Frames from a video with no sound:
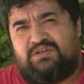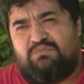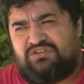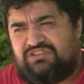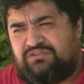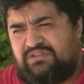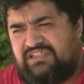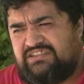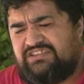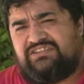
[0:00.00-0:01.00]
Most of the
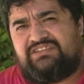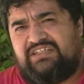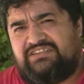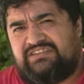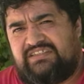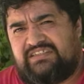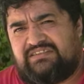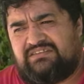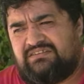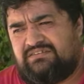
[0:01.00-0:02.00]
religions teach
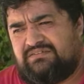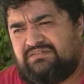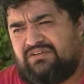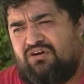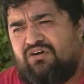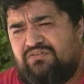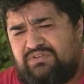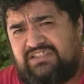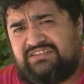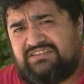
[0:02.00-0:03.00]
this. All the
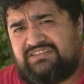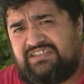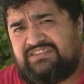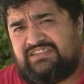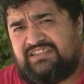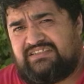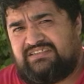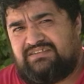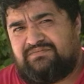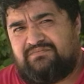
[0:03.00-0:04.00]
religions teach
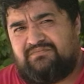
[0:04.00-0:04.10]
this.